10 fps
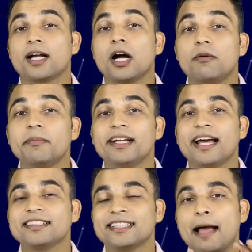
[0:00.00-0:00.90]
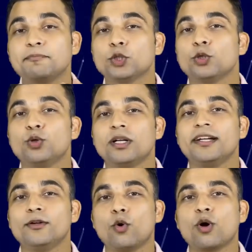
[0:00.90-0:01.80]
Government has absolutely
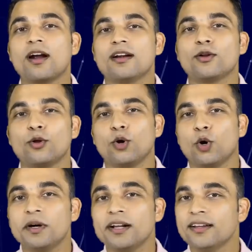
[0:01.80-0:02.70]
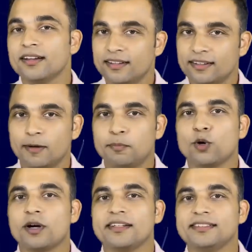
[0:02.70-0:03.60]
no control over
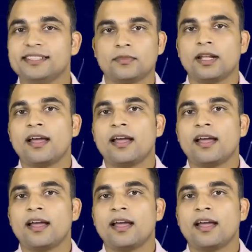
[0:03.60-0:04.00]
cryptocurrency.